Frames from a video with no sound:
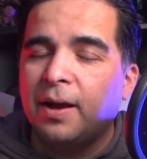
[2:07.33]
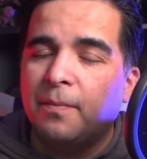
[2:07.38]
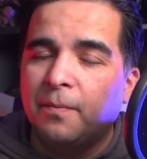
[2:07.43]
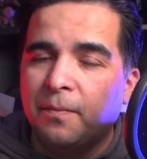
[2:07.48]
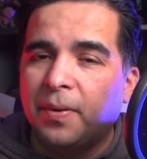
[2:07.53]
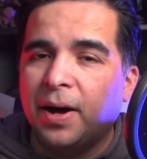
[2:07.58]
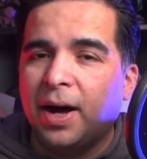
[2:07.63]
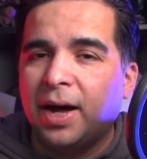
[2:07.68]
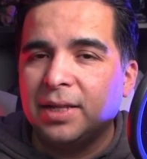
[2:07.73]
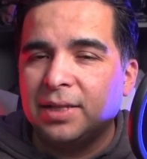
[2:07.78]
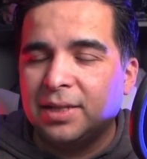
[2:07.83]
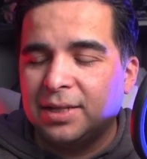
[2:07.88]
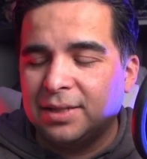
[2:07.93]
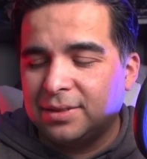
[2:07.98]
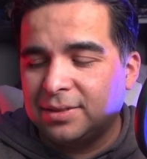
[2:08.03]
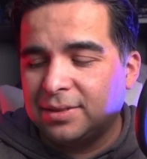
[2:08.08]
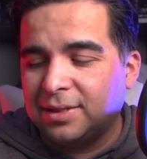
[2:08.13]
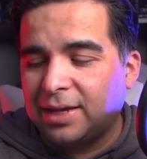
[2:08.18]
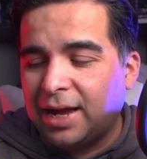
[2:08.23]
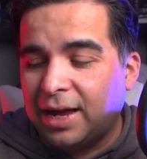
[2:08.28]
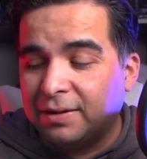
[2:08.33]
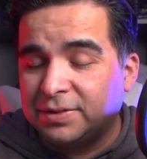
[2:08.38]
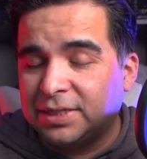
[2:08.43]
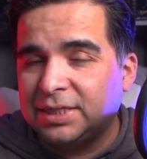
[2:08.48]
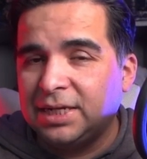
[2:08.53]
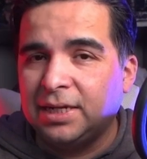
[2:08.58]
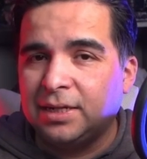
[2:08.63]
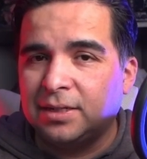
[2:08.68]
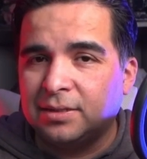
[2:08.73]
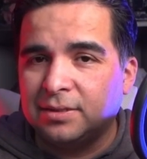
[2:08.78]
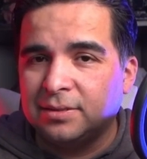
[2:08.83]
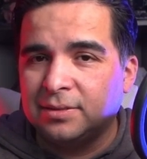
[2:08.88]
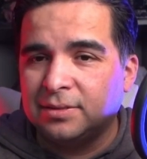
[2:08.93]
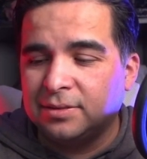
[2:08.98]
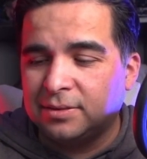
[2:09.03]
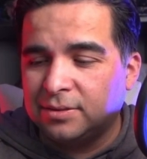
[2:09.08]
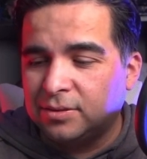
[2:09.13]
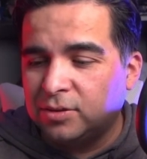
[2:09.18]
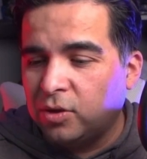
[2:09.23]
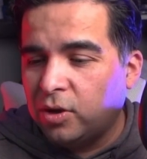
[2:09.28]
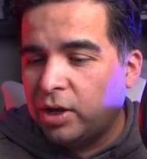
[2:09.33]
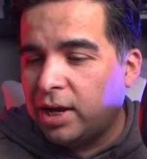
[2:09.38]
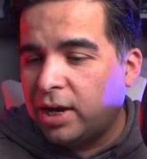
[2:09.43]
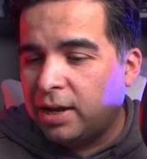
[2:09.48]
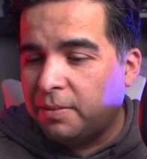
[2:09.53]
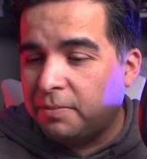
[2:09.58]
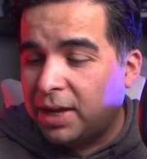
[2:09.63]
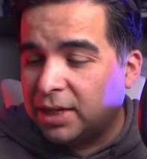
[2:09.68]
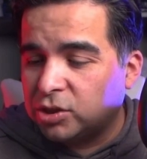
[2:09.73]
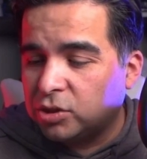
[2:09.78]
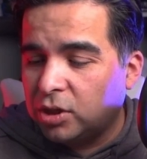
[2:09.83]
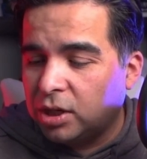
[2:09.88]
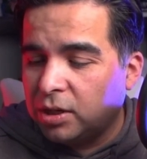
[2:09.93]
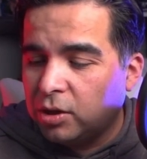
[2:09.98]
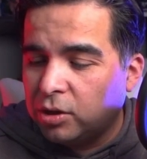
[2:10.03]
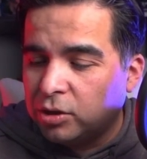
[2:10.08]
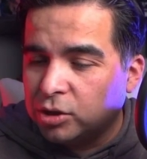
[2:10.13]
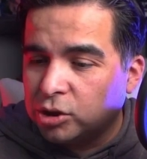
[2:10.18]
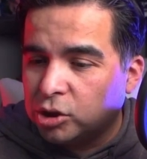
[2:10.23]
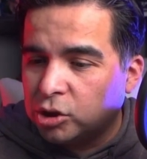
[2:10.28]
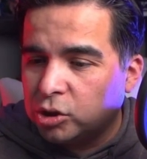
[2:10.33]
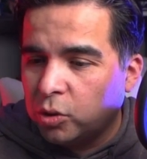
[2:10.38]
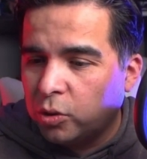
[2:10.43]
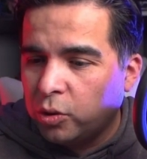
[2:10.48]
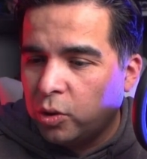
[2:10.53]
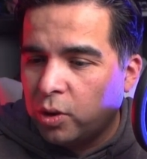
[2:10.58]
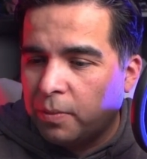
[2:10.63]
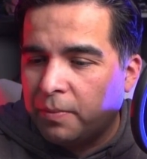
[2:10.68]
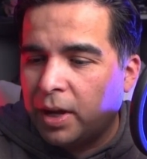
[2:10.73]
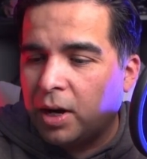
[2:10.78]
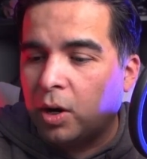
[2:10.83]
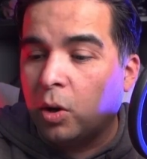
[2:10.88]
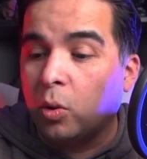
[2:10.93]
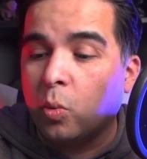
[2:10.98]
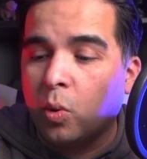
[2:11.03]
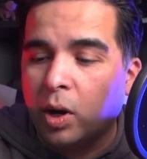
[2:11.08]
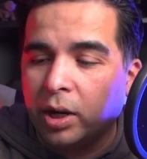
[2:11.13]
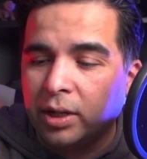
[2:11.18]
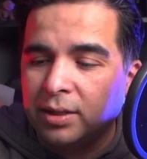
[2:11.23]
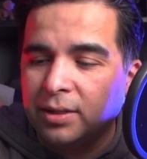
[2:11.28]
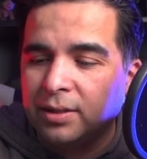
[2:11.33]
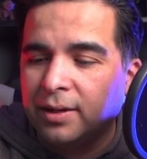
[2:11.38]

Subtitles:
But I've seen, no, and I'm actually going to show you a metal one.